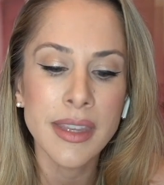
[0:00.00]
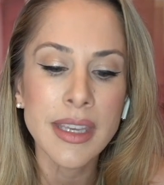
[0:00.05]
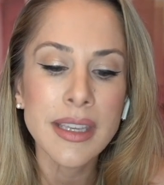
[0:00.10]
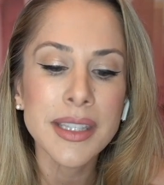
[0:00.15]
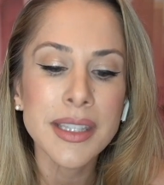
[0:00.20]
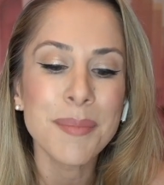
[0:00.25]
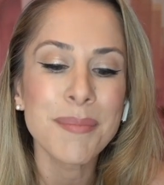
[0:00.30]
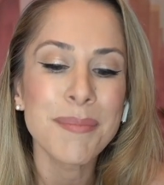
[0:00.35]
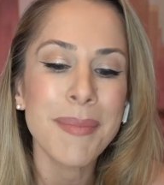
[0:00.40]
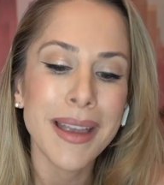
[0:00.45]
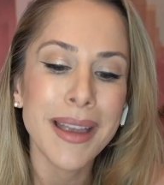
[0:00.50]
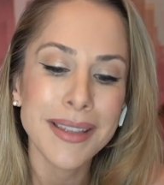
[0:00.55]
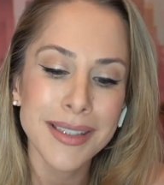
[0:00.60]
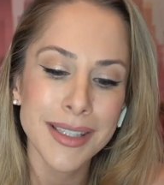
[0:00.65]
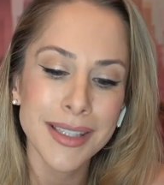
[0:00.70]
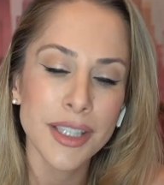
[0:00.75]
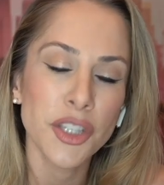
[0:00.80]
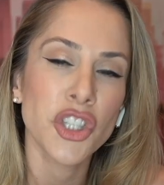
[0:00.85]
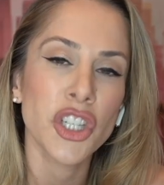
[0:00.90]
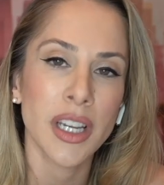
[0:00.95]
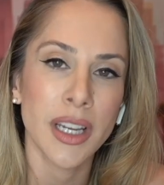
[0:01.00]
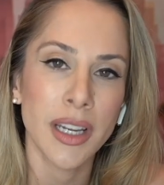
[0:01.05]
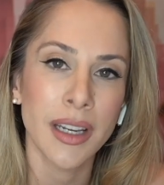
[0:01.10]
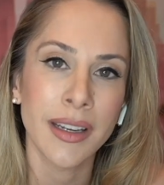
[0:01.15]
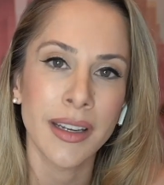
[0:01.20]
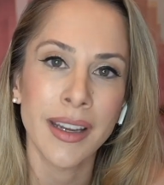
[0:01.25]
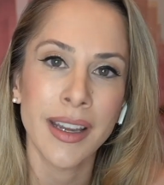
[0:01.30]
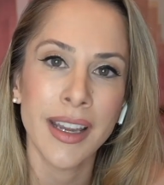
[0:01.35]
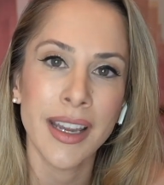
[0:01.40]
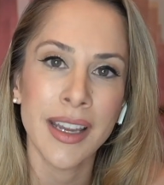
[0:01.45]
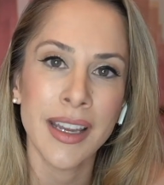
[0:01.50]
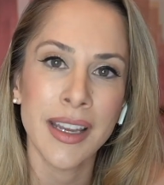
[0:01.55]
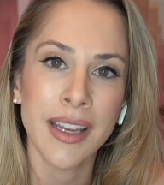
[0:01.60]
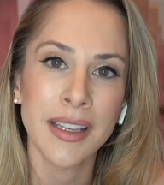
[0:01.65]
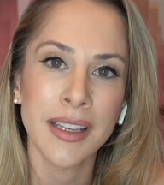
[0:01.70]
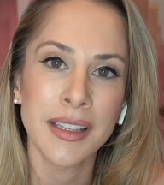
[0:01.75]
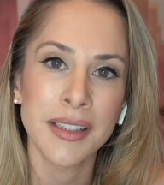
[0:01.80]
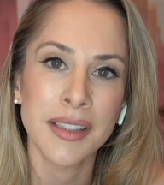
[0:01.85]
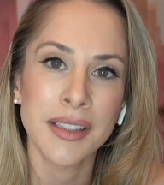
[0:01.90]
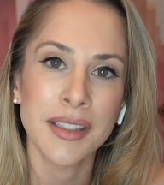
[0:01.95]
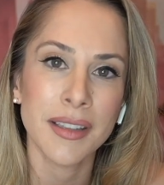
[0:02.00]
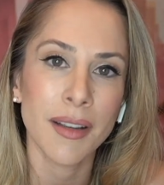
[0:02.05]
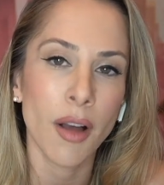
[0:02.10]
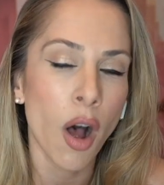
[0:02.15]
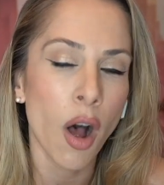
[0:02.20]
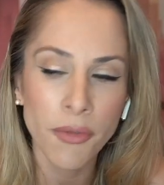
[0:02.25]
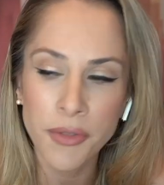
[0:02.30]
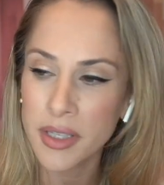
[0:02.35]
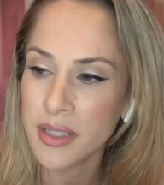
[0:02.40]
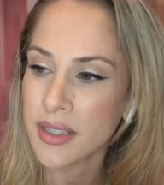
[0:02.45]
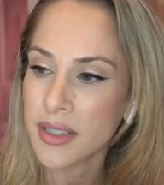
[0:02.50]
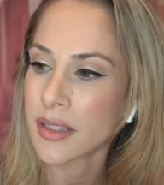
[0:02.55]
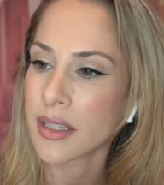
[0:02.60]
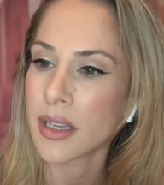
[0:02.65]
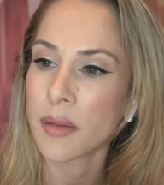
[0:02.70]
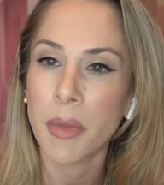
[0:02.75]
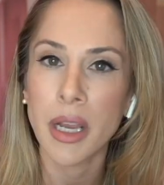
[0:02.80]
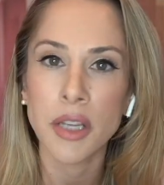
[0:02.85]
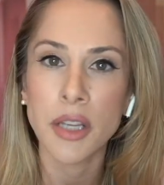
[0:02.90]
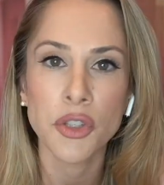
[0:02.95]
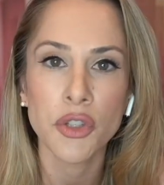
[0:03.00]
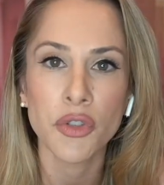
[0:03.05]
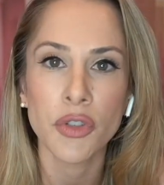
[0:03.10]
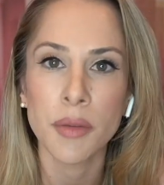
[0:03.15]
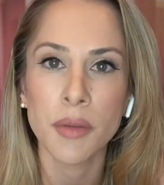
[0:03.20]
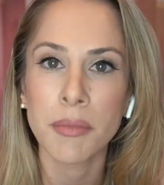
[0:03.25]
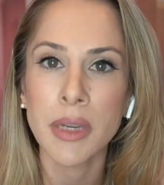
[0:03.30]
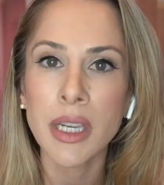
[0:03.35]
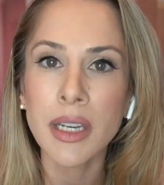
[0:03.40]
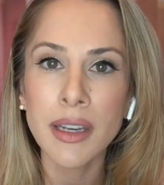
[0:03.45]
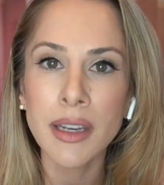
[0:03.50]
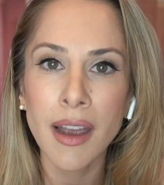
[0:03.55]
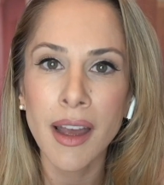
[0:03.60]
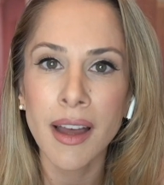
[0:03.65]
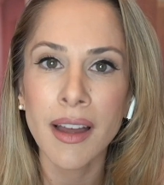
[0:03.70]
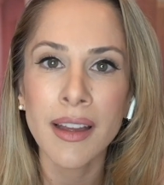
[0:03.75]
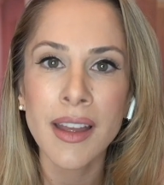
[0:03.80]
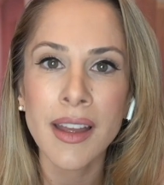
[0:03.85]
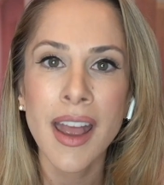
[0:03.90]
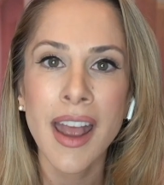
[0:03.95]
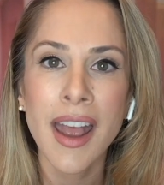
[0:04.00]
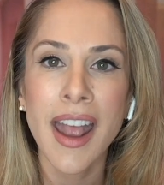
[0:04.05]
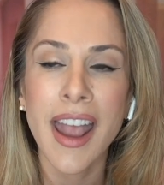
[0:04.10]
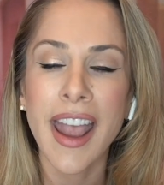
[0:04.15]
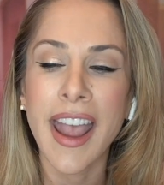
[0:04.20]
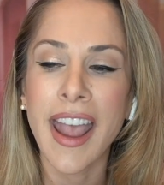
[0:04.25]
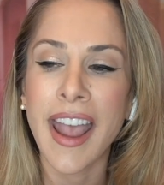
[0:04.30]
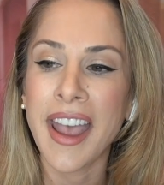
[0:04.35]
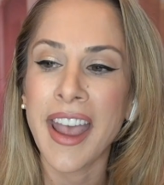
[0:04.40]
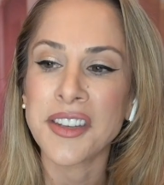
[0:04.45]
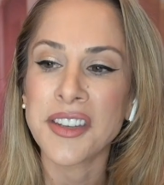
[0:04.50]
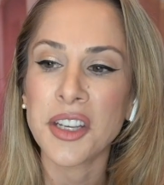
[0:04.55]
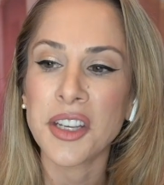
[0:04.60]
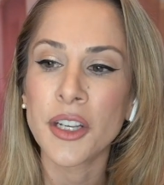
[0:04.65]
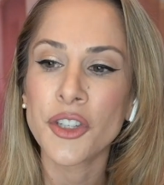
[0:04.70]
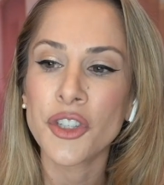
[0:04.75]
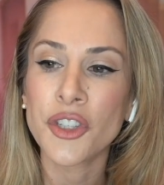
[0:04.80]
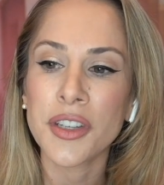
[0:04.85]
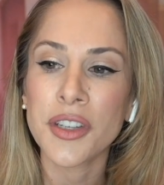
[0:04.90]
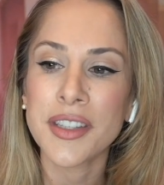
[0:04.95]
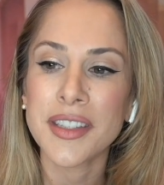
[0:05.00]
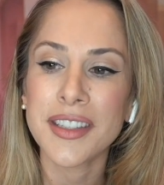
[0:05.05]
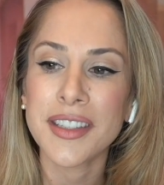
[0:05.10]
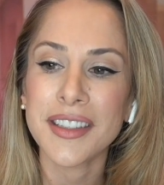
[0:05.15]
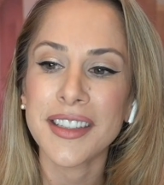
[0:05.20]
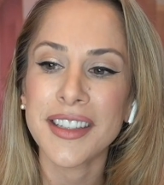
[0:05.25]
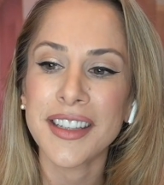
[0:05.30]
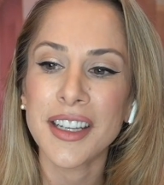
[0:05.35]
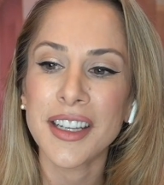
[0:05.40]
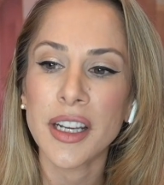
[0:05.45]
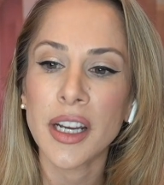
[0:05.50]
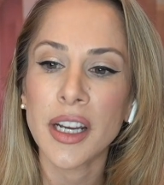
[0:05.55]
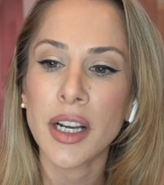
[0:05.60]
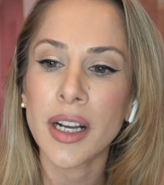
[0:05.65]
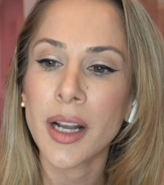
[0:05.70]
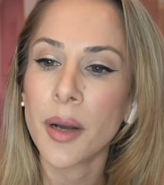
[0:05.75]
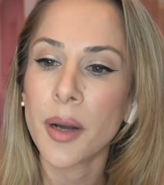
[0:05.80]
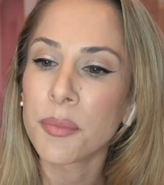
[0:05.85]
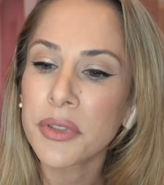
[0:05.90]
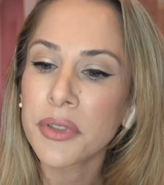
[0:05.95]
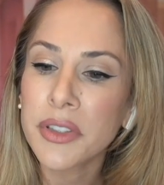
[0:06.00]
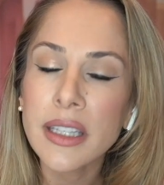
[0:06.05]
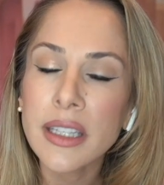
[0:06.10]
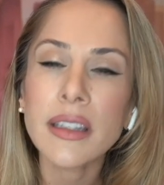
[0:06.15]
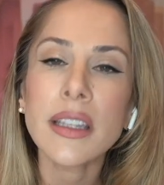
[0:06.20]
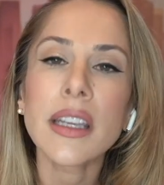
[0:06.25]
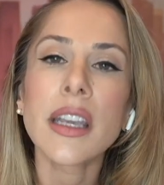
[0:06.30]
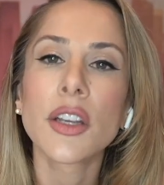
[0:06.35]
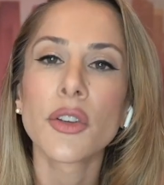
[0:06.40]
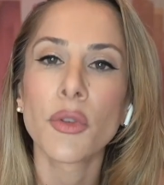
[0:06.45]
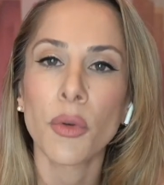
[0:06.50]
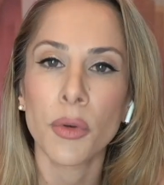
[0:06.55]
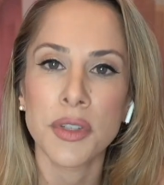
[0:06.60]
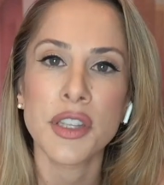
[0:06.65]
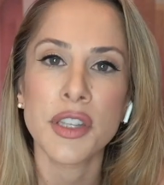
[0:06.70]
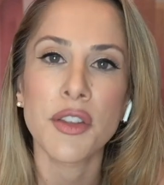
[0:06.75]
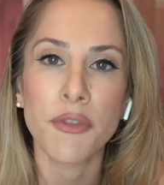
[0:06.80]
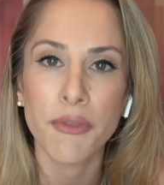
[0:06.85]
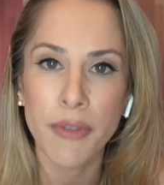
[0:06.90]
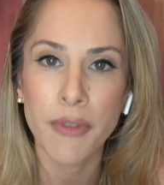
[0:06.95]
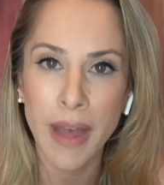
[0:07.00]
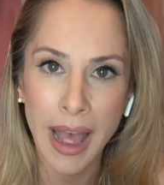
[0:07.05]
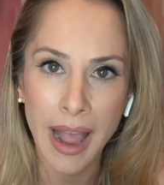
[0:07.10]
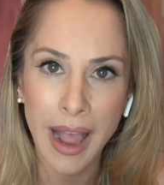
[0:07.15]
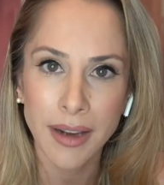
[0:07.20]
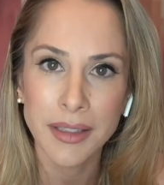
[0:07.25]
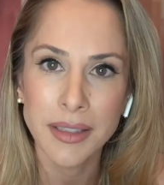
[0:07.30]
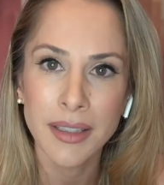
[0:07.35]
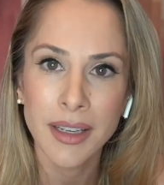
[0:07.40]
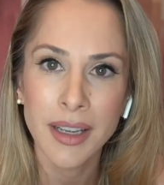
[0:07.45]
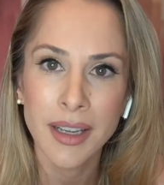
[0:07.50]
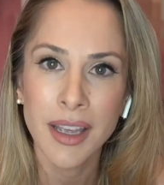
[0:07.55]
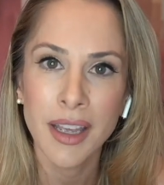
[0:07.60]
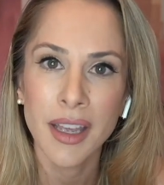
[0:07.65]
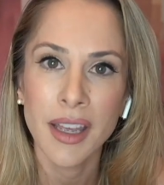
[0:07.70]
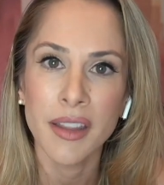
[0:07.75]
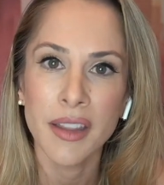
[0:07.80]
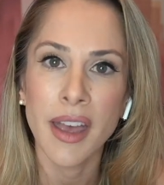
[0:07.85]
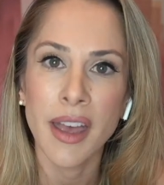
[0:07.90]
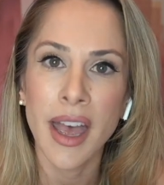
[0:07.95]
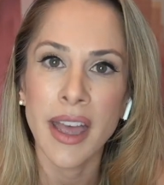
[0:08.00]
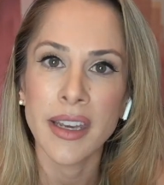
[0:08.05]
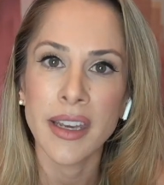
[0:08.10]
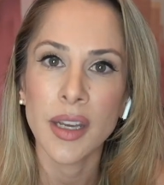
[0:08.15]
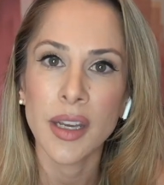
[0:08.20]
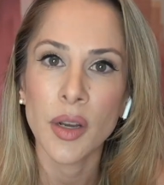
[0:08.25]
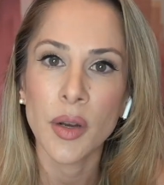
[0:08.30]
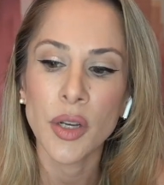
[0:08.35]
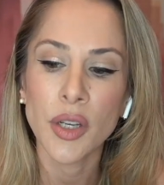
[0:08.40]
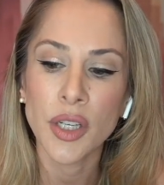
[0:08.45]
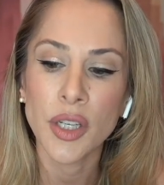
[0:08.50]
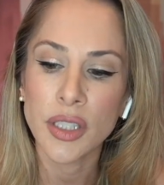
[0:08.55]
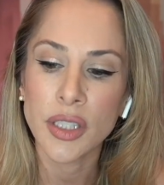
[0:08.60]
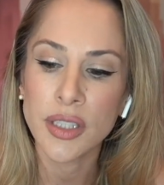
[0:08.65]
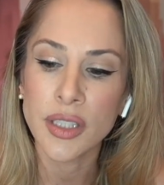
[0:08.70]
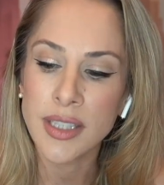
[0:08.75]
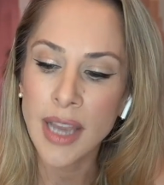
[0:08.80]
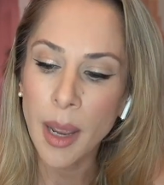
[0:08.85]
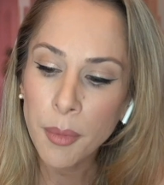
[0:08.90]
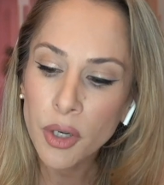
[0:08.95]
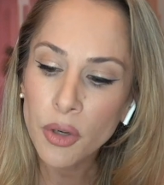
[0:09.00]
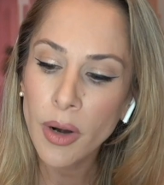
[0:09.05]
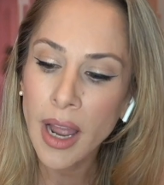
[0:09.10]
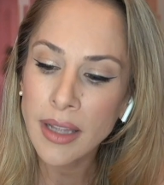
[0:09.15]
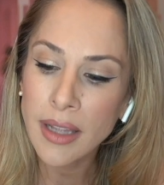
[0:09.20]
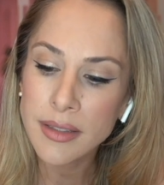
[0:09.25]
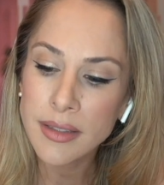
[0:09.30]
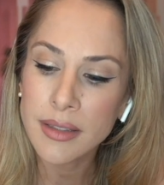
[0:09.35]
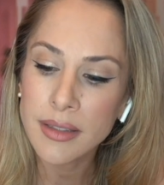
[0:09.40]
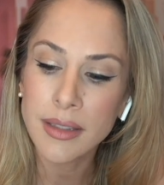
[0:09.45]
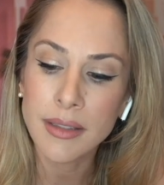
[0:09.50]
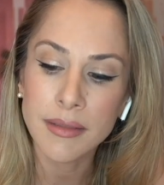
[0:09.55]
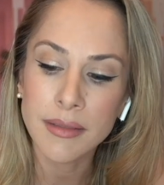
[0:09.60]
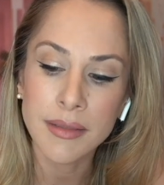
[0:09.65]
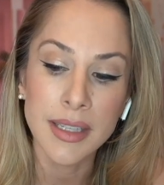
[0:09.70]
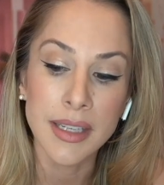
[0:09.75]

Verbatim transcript: this messaging is obviously in mainstream media and it just completely ignores the fact that Democrats,